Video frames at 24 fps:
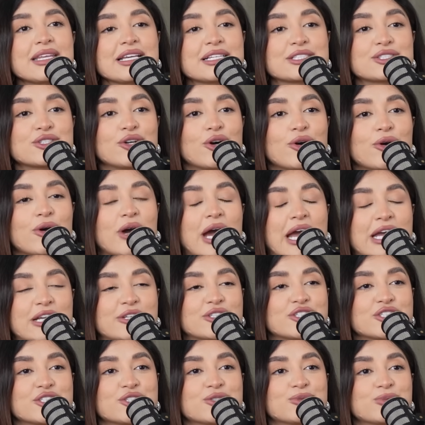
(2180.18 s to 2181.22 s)
so I
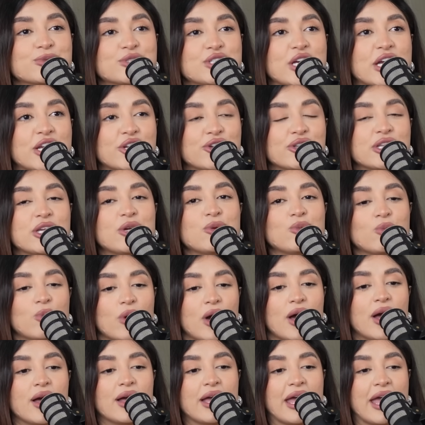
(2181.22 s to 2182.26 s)
just genuinely
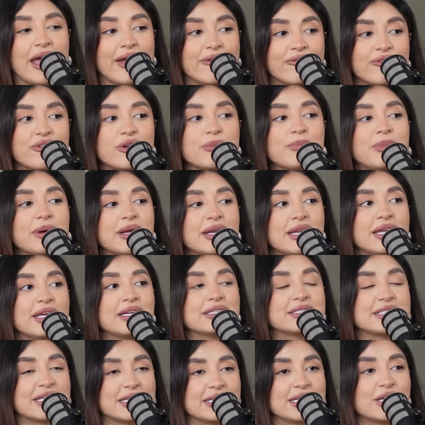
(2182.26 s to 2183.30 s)
want
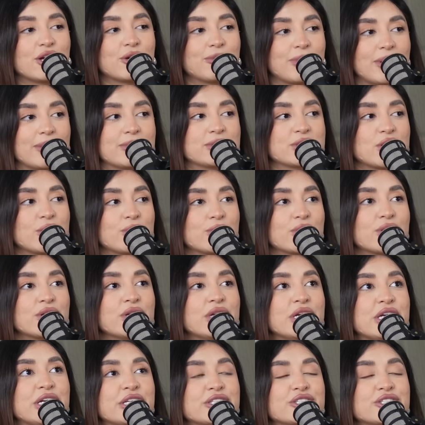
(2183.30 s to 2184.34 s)
everybody attending our baby shower
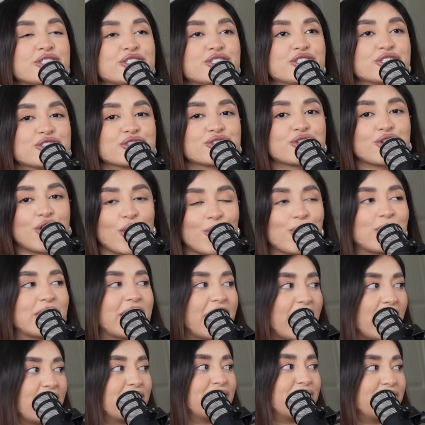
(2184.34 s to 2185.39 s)
to just go and
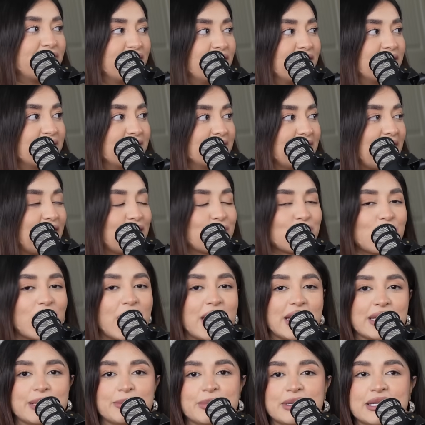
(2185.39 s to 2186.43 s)
have fun. I don't
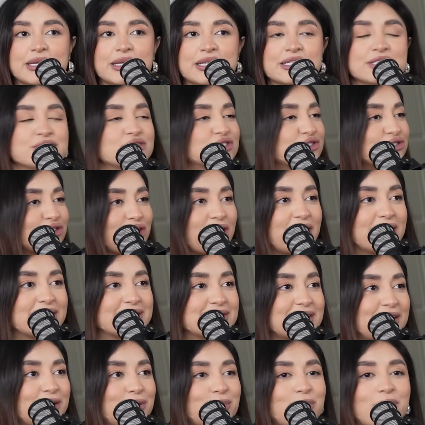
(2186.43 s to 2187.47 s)
want anybody to
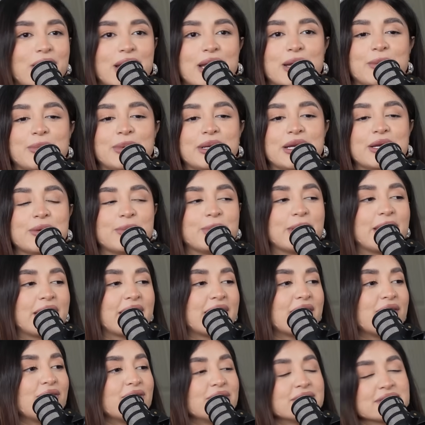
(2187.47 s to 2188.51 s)
stress. I don't want anybody to be
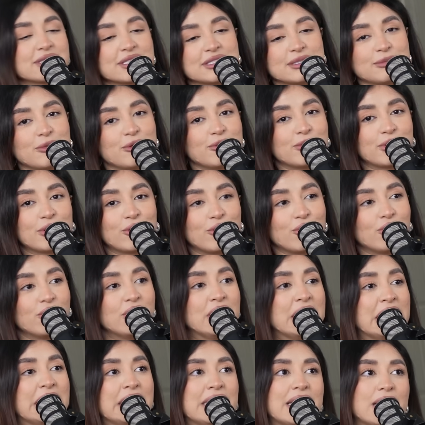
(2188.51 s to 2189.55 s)
like, oh, es que se me olvidó
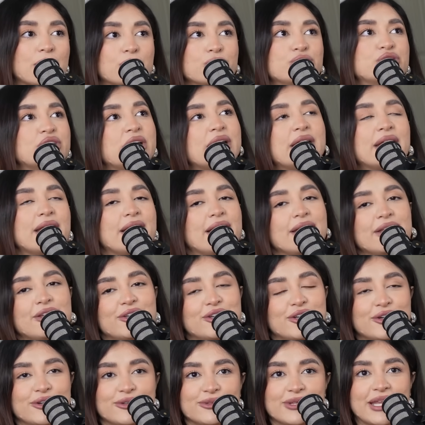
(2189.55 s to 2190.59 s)
la cuchara,
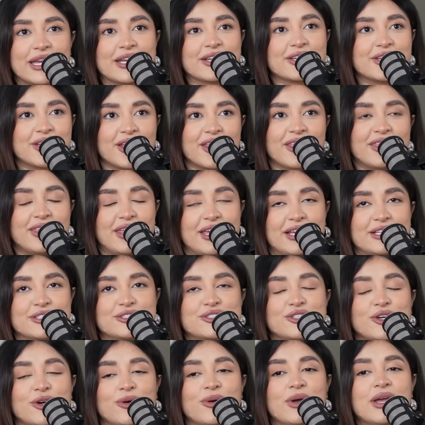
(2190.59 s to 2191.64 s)
you know, like nothing.
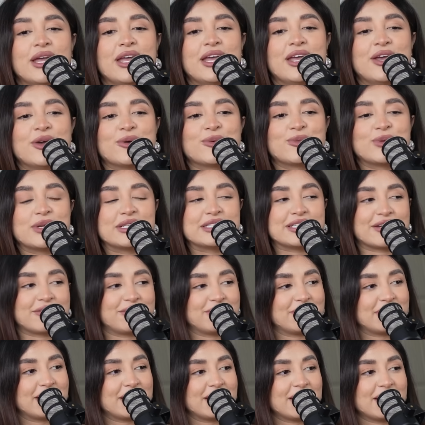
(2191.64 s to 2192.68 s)
So we
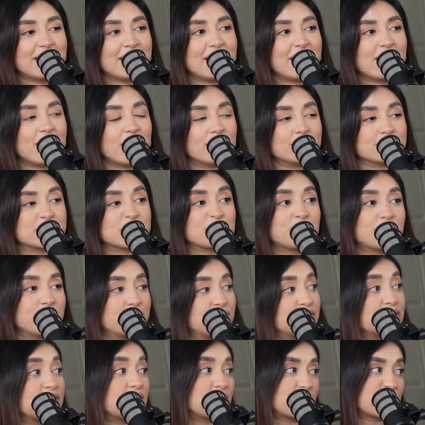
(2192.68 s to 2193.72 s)
definitely um,
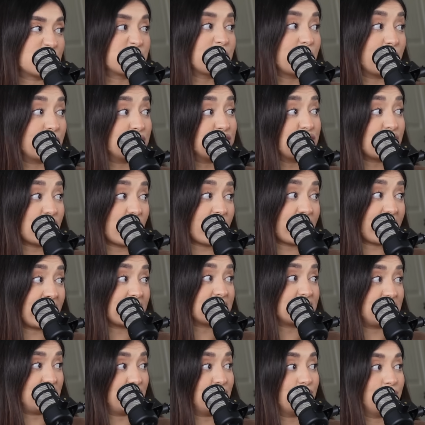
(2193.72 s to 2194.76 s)
splur- are splurging on
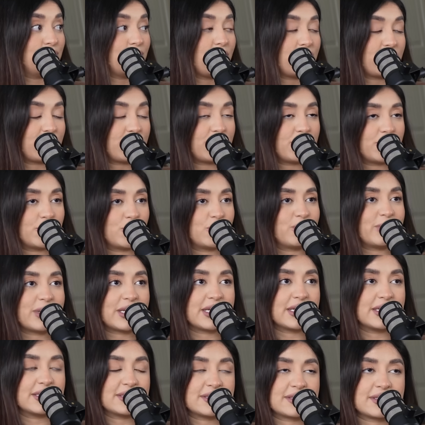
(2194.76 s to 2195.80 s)
that too, on the food,
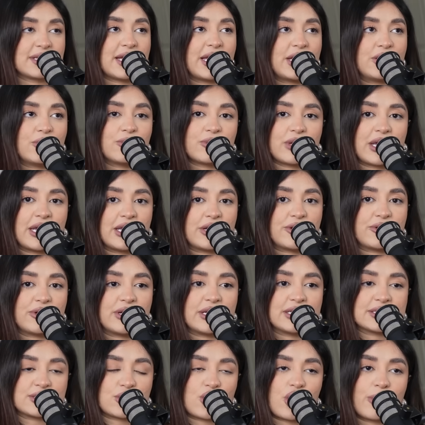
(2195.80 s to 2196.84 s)
because I know
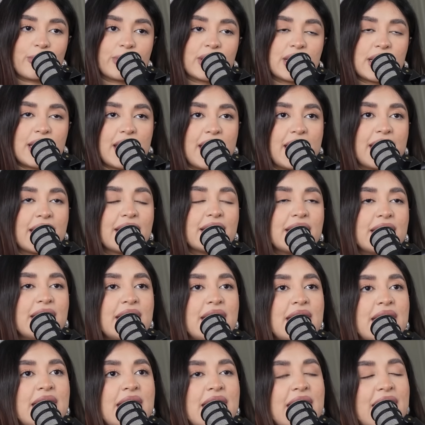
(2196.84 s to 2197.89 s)
catering is an arm and a leg.
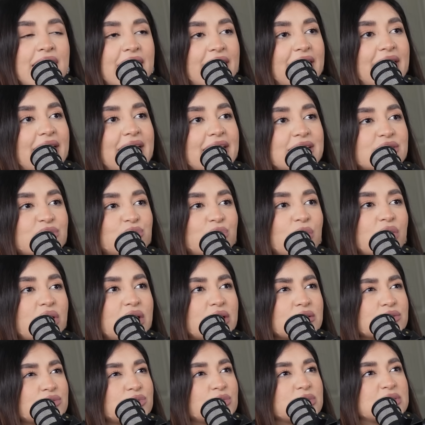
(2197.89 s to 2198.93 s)
And what
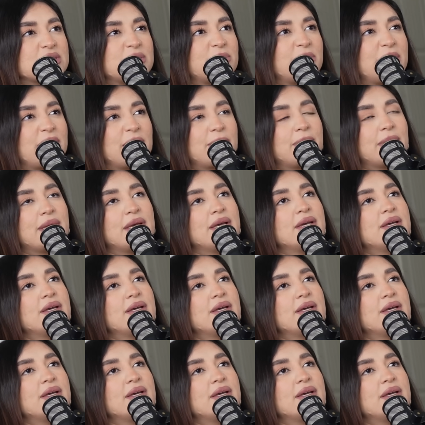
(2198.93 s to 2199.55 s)
else was it, babe?